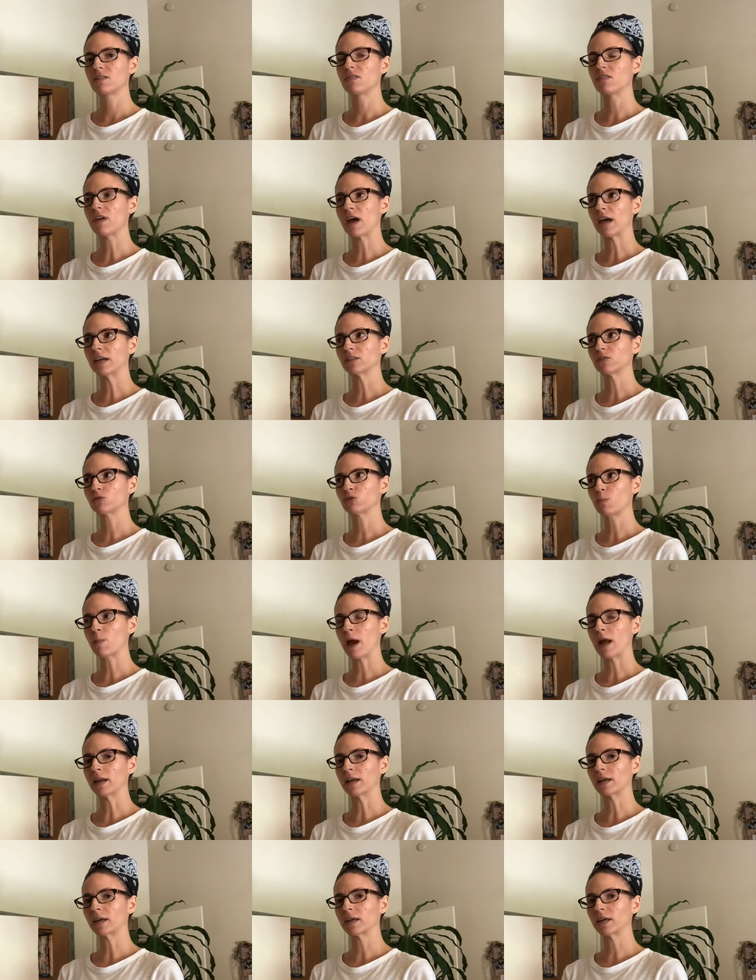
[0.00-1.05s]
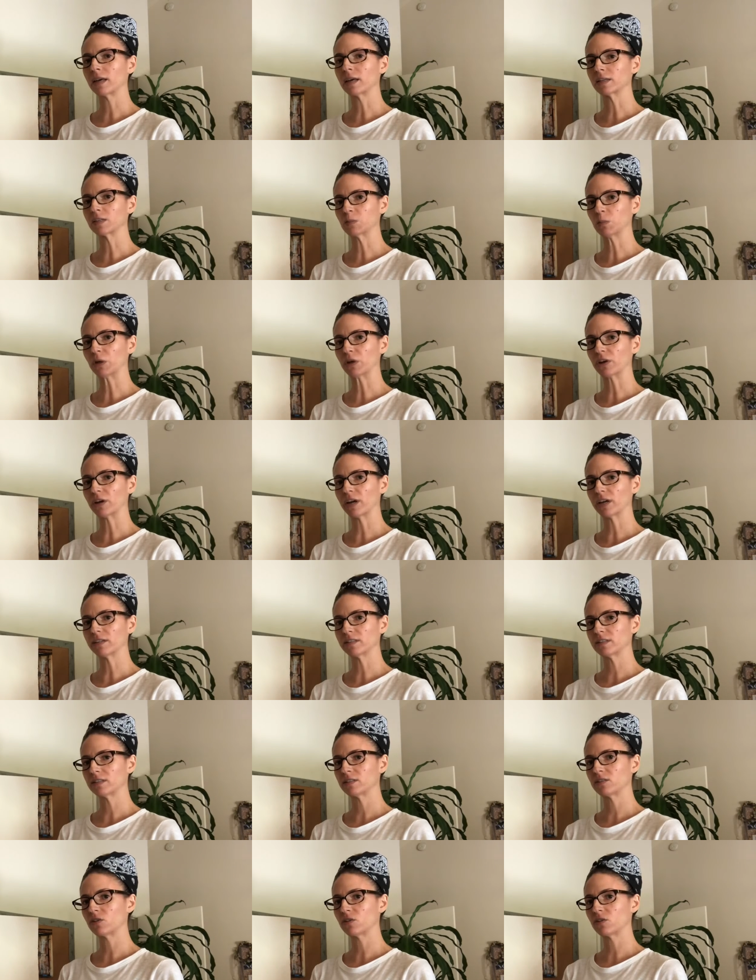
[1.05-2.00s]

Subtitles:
that traumatic experience.